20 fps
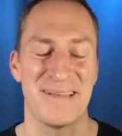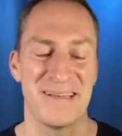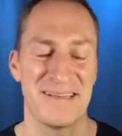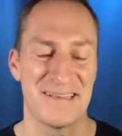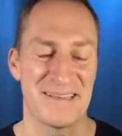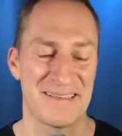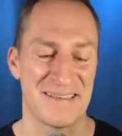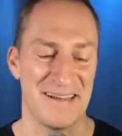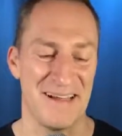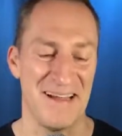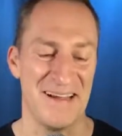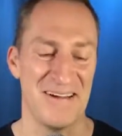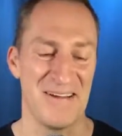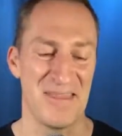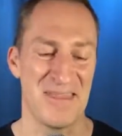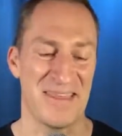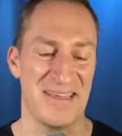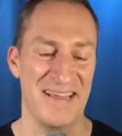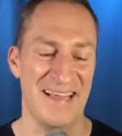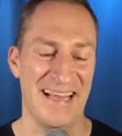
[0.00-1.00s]
entire
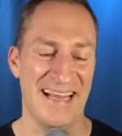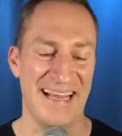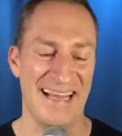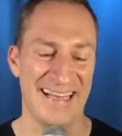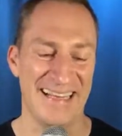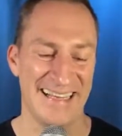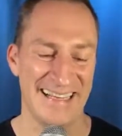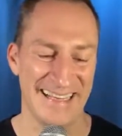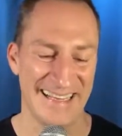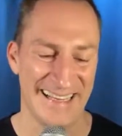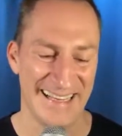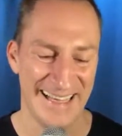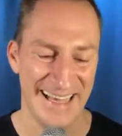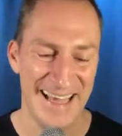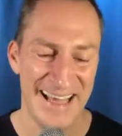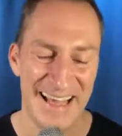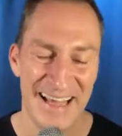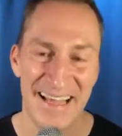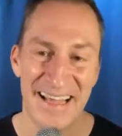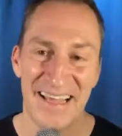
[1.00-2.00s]
thing.
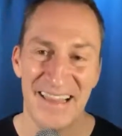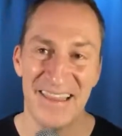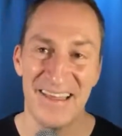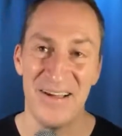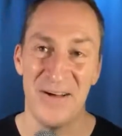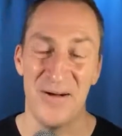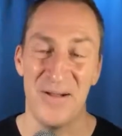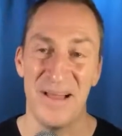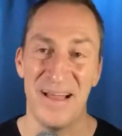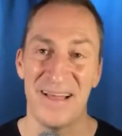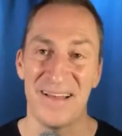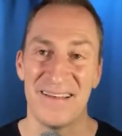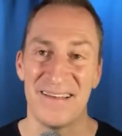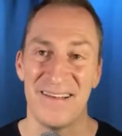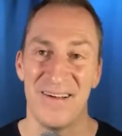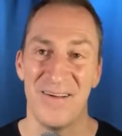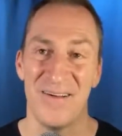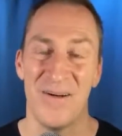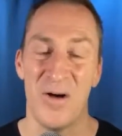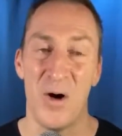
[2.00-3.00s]
They all had
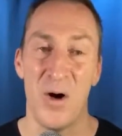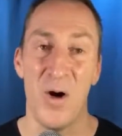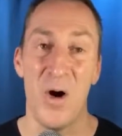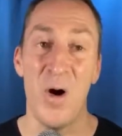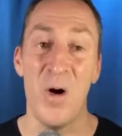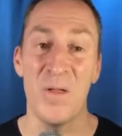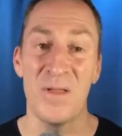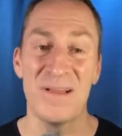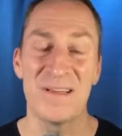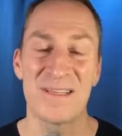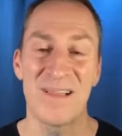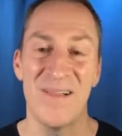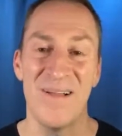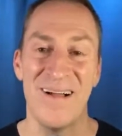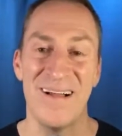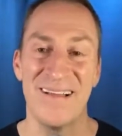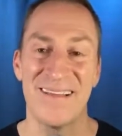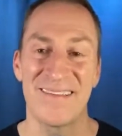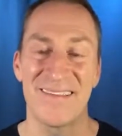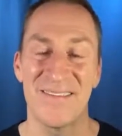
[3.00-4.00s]
all these
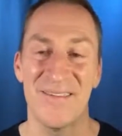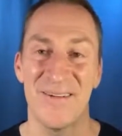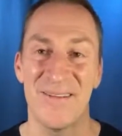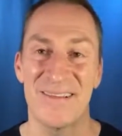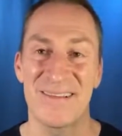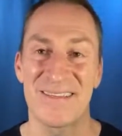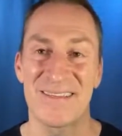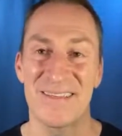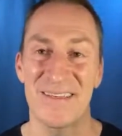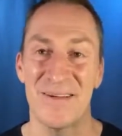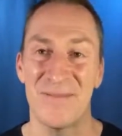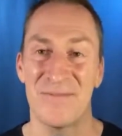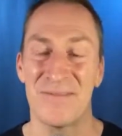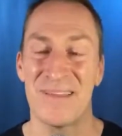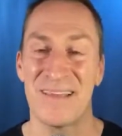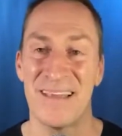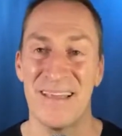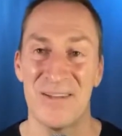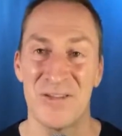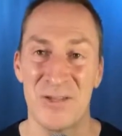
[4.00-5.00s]
lines and all this stuff
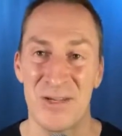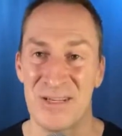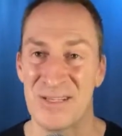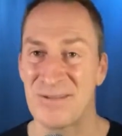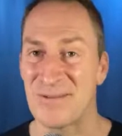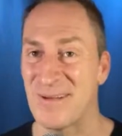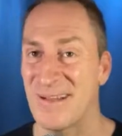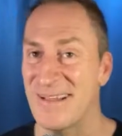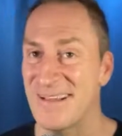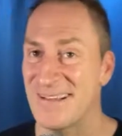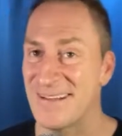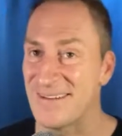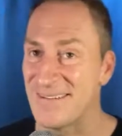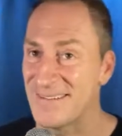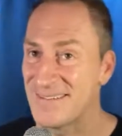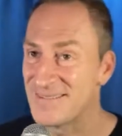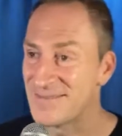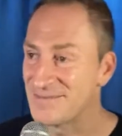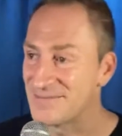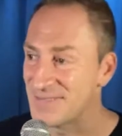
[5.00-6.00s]
to get just right,
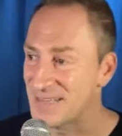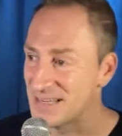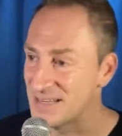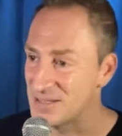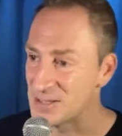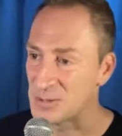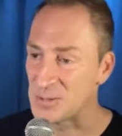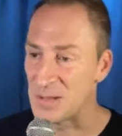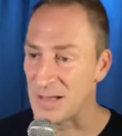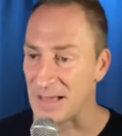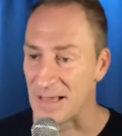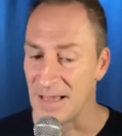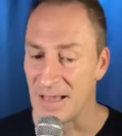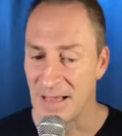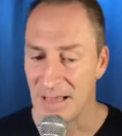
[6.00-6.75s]
and he'd just be like.